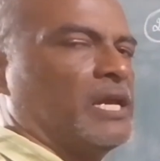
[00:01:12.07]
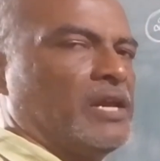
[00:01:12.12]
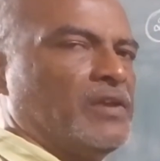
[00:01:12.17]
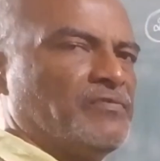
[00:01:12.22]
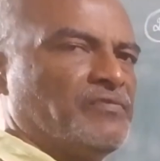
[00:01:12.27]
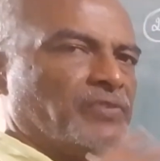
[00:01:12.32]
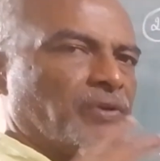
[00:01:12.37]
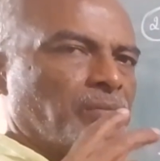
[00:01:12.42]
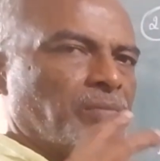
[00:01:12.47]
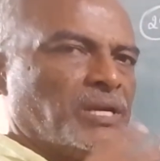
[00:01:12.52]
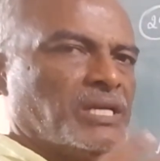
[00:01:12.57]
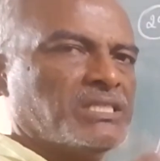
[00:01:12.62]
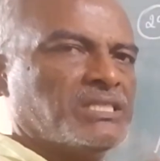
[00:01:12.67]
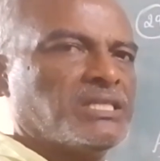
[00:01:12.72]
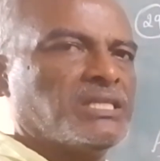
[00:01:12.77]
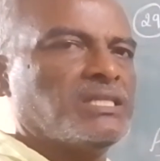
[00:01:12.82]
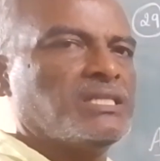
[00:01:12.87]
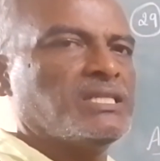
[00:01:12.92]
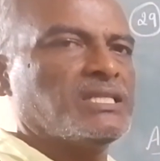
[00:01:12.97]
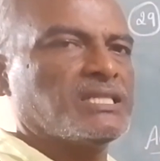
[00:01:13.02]
the
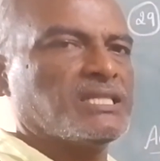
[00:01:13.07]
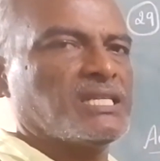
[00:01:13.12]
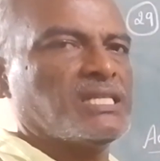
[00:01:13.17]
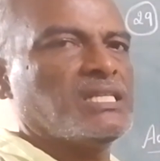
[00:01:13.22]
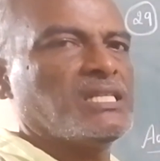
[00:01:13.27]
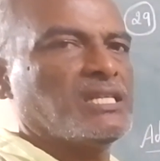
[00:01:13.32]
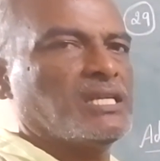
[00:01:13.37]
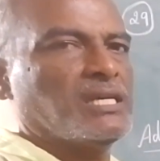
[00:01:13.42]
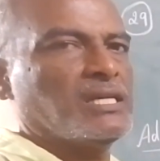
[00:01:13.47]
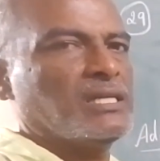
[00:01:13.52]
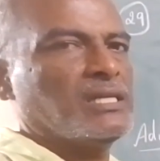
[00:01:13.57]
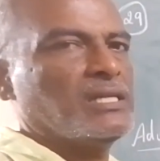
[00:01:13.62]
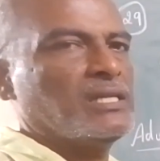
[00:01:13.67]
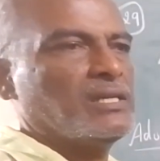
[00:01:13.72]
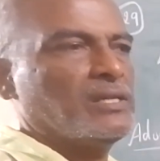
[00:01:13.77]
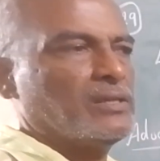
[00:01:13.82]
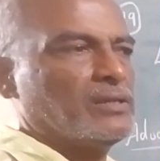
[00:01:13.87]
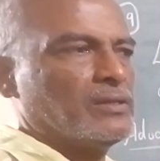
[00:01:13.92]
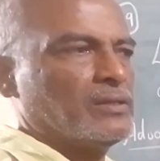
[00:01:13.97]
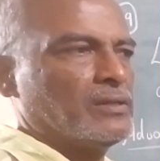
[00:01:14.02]
information is in
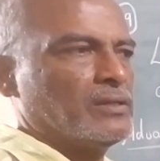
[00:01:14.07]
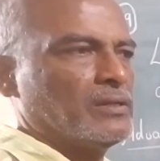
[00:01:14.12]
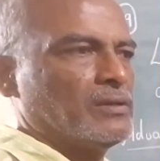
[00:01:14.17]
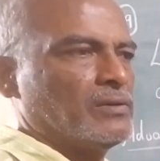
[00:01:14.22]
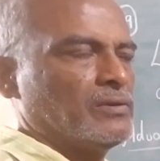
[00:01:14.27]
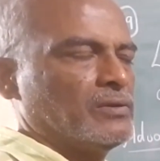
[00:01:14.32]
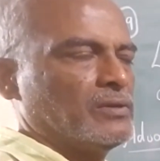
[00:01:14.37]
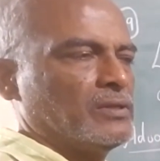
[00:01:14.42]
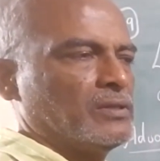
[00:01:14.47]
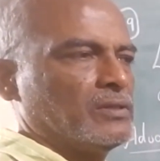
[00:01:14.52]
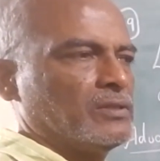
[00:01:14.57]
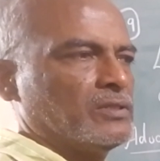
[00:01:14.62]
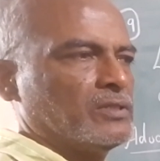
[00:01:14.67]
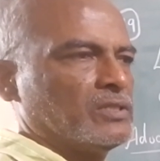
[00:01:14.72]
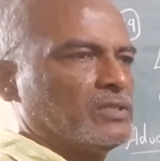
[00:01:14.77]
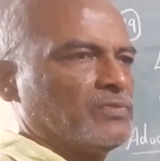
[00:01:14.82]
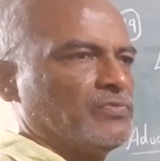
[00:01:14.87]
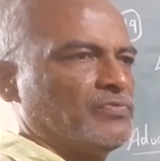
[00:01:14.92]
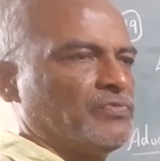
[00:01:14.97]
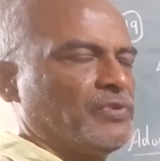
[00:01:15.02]
the
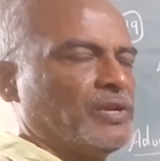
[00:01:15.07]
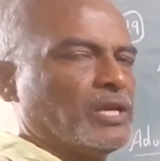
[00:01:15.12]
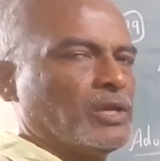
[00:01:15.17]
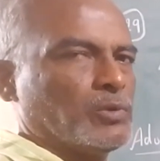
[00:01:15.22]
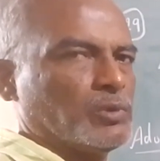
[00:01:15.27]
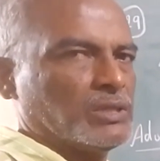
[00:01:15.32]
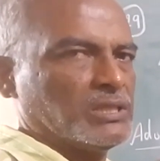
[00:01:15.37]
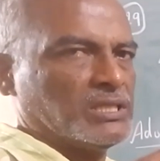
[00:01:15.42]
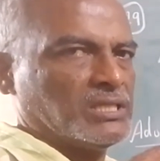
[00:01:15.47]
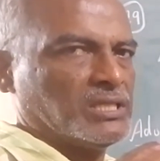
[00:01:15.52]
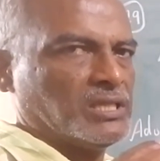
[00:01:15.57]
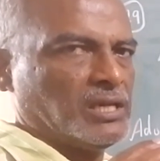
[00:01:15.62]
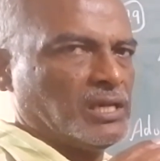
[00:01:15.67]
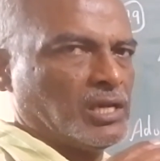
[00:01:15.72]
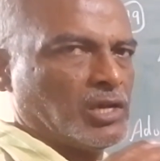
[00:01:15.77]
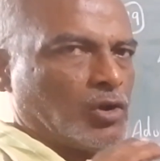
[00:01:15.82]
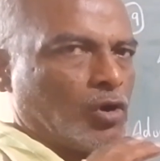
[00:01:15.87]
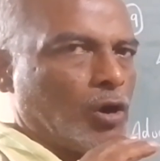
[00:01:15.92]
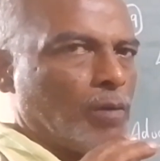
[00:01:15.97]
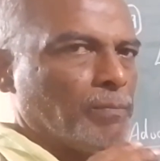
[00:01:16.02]

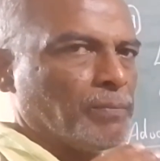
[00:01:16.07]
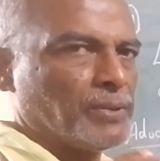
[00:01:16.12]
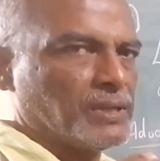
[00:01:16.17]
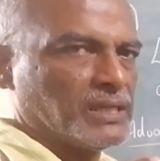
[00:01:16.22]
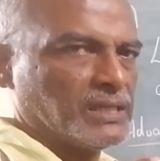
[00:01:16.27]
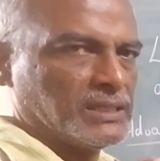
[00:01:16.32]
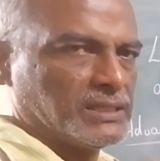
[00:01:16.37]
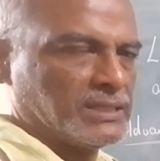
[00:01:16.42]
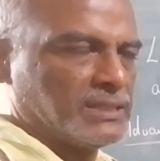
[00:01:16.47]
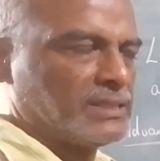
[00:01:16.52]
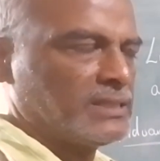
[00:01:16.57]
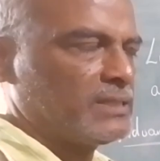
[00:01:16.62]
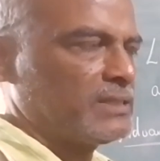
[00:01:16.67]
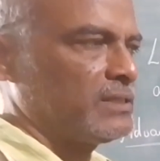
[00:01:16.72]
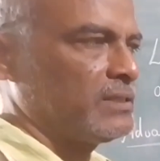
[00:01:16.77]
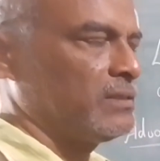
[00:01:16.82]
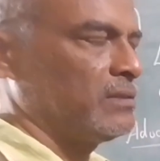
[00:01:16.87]
frequency components.